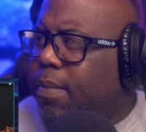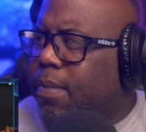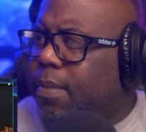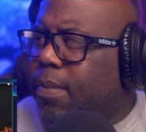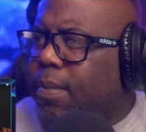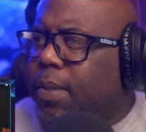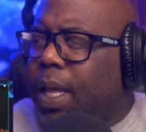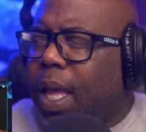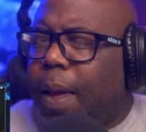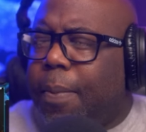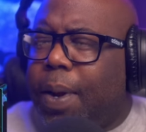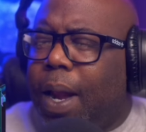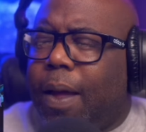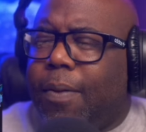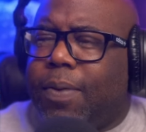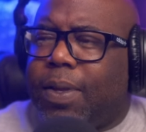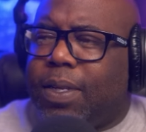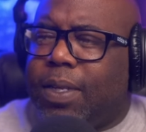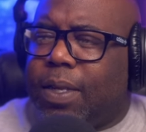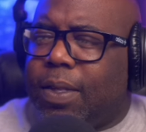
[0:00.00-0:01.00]
Yeah, I mean,
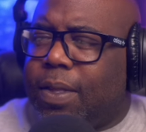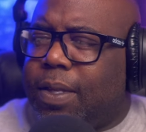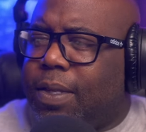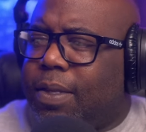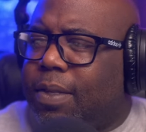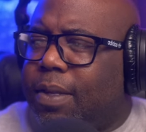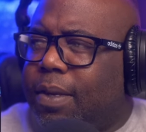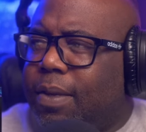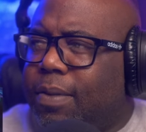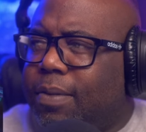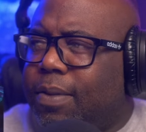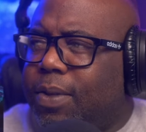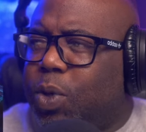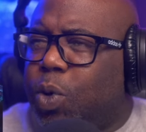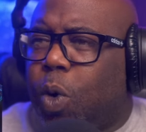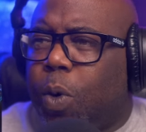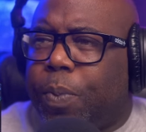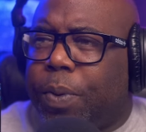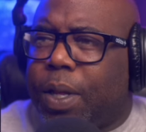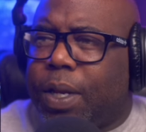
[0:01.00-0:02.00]
obviously, this the, the
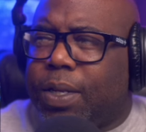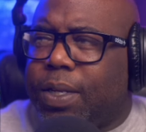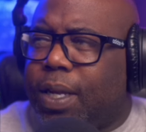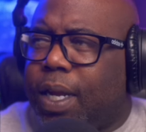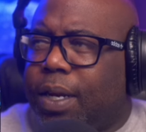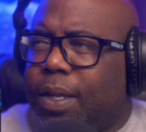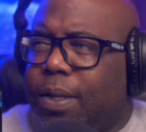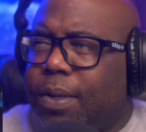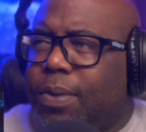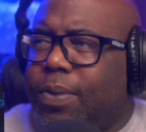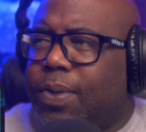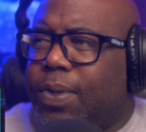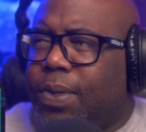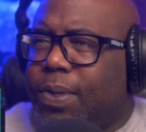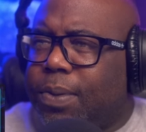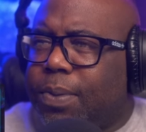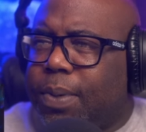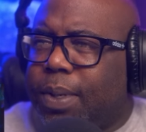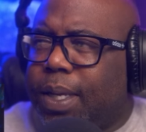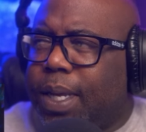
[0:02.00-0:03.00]
scorpion is not used
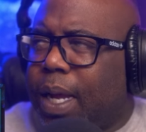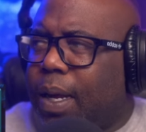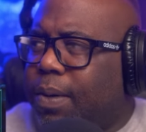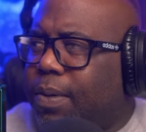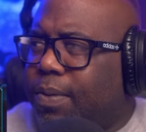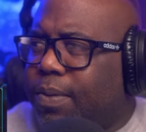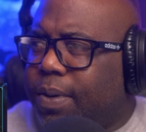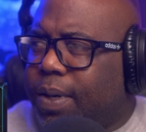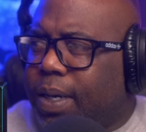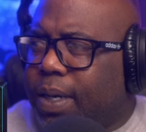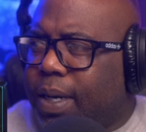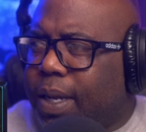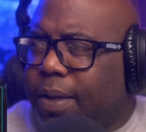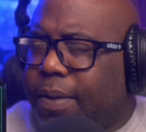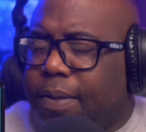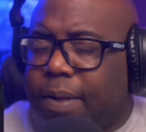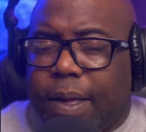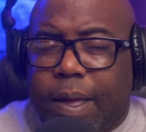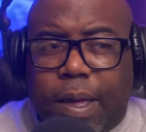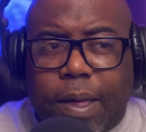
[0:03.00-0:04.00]
to encountering,
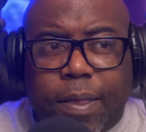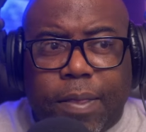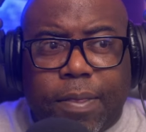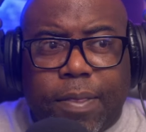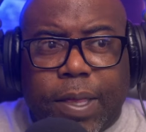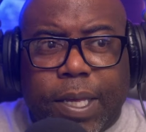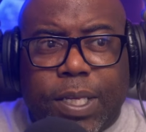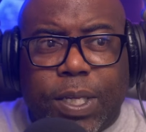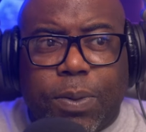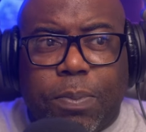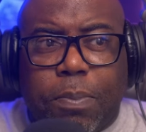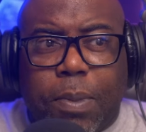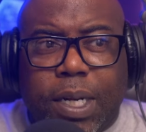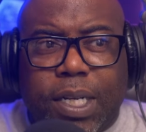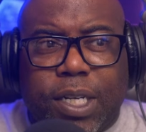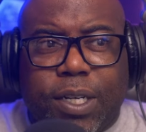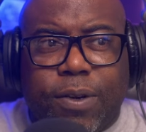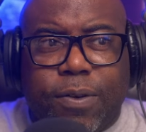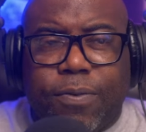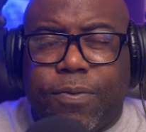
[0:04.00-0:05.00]
like, this
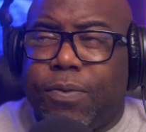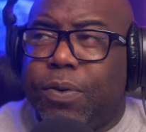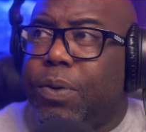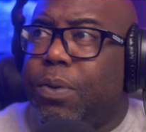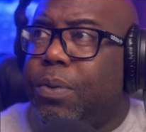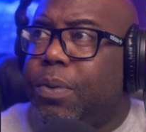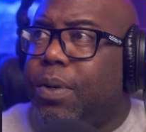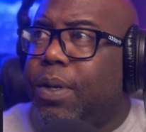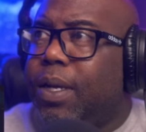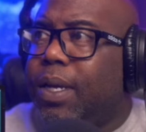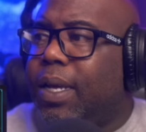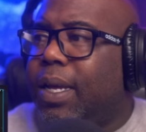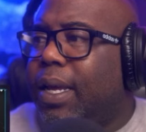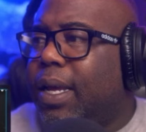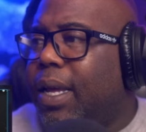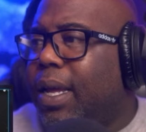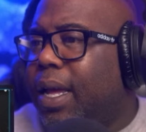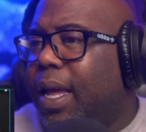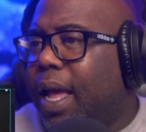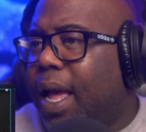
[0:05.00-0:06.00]
much food.
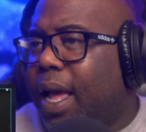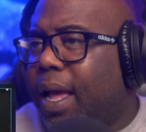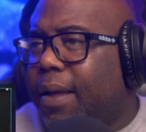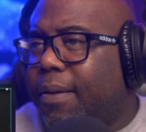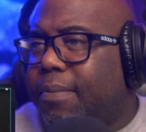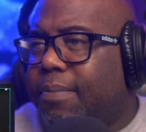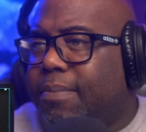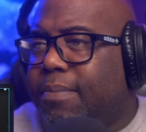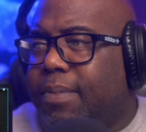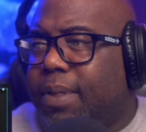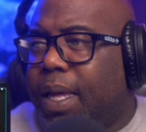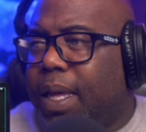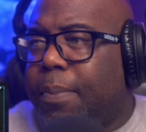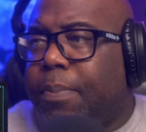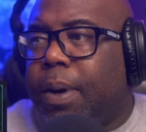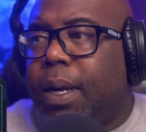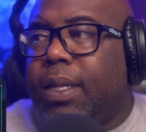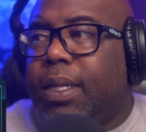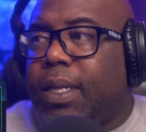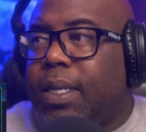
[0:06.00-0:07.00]
Uh, the
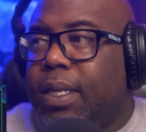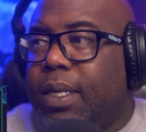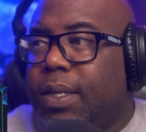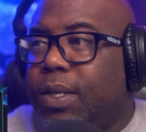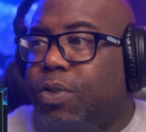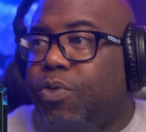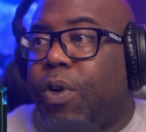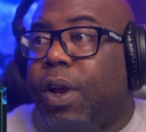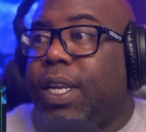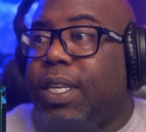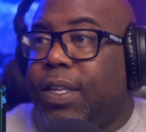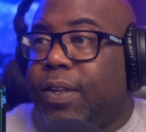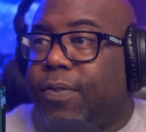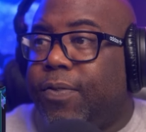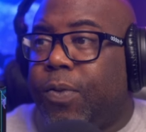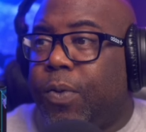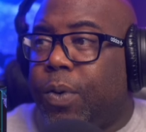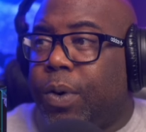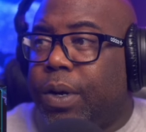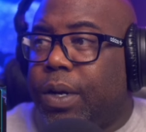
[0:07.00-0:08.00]
abundance is crazy
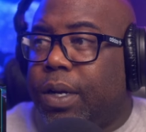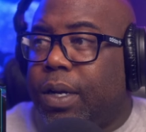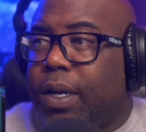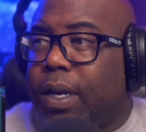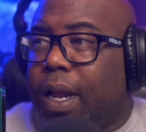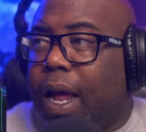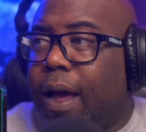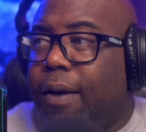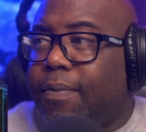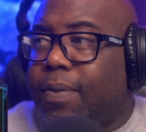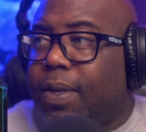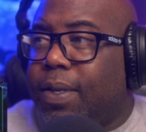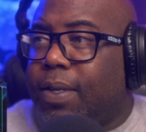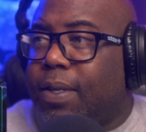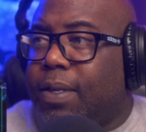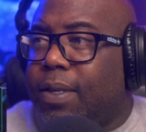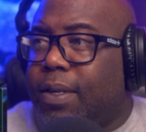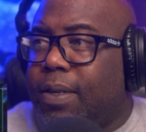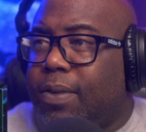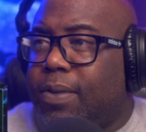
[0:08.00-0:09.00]
for it, and it
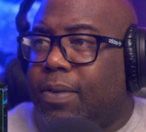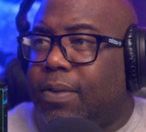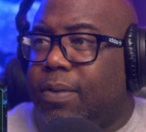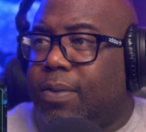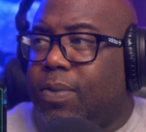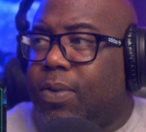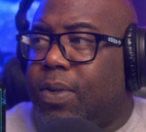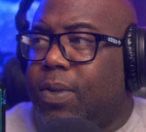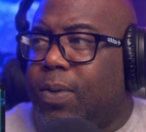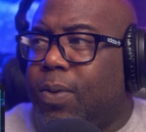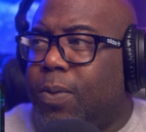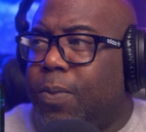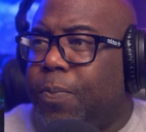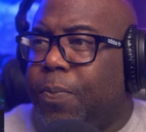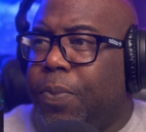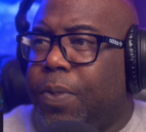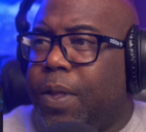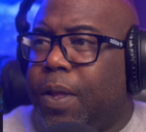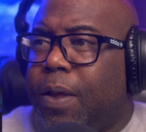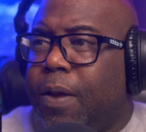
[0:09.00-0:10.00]
obviously is used to
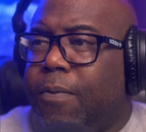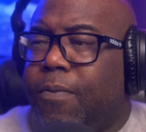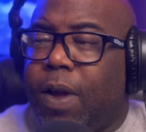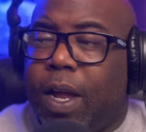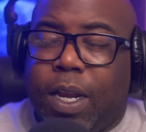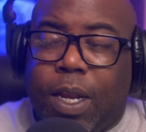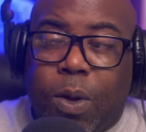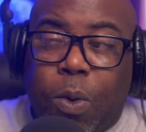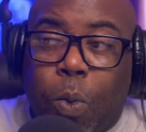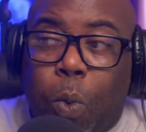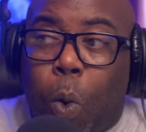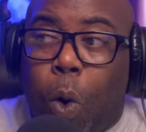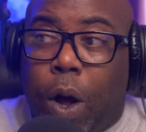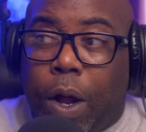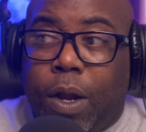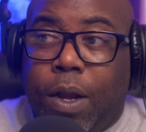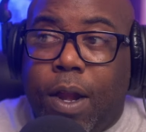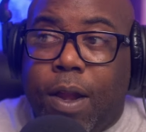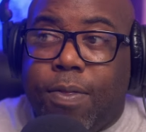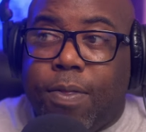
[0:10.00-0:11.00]
finding
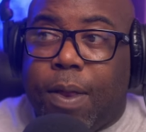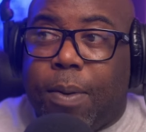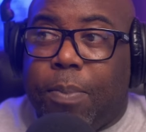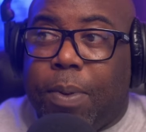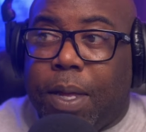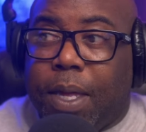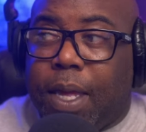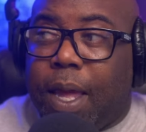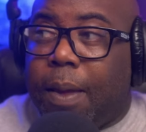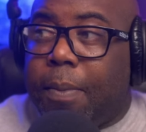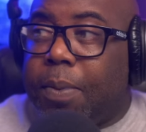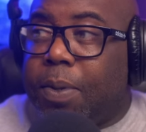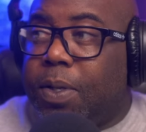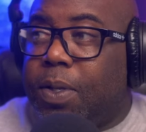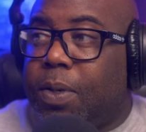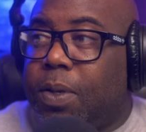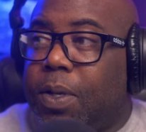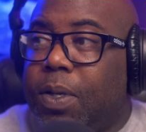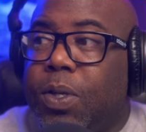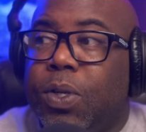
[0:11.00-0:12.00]
one and then being able
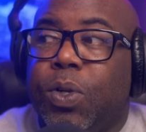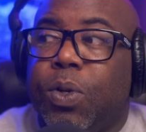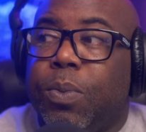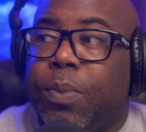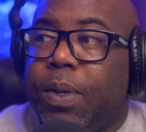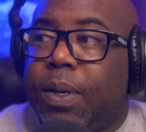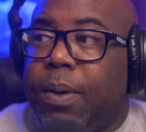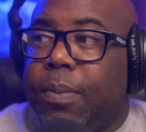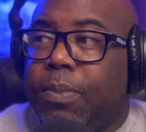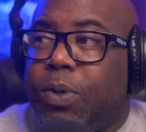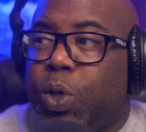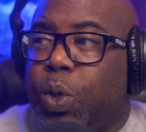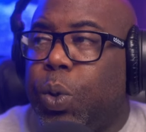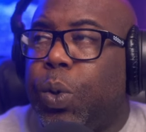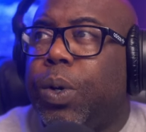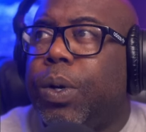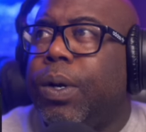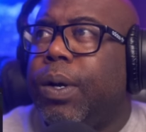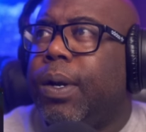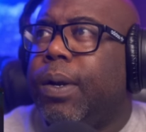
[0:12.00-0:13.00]
to consume it, I'm
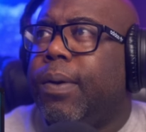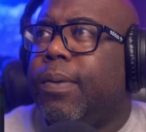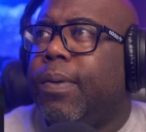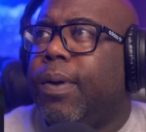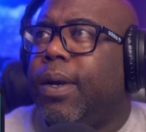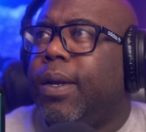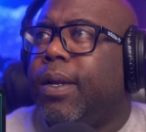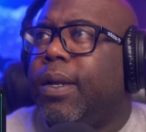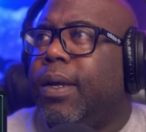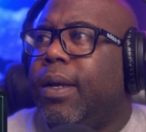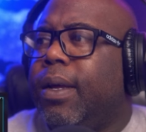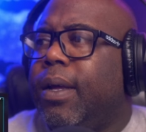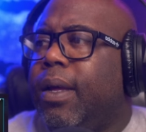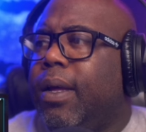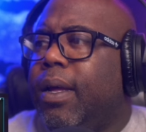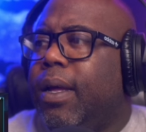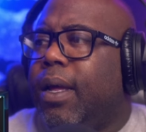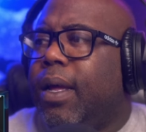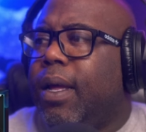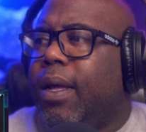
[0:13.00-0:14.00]
sure, right?
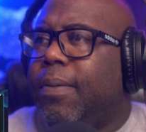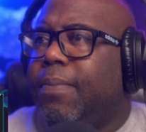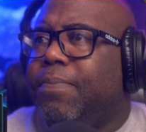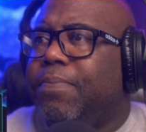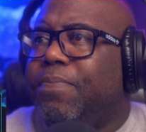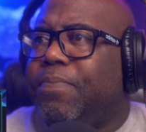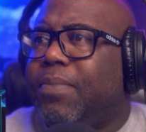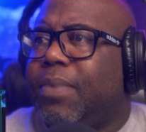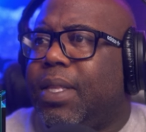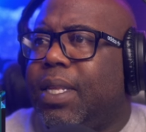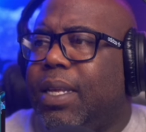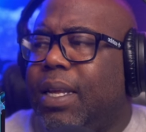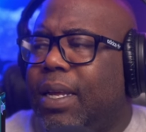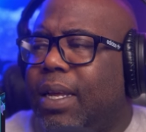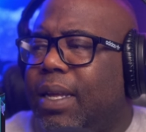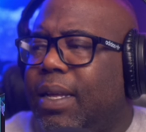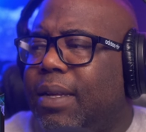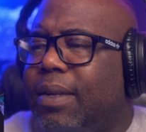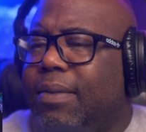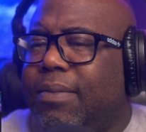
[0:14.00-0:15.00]
Um,
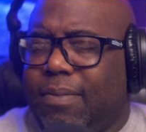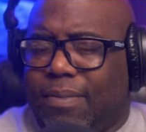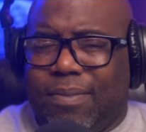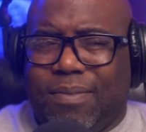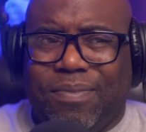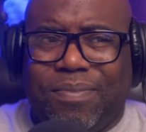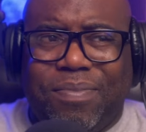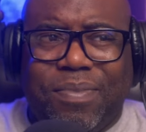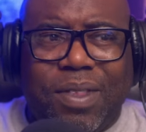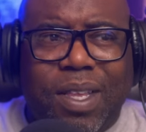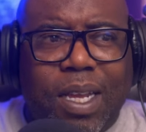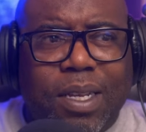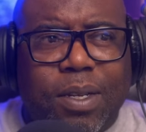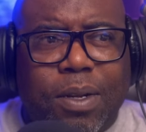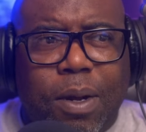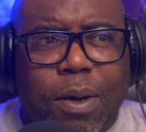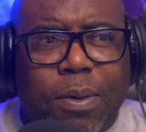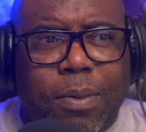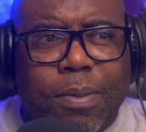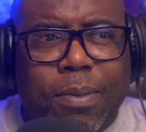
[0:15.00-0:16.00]
let's go.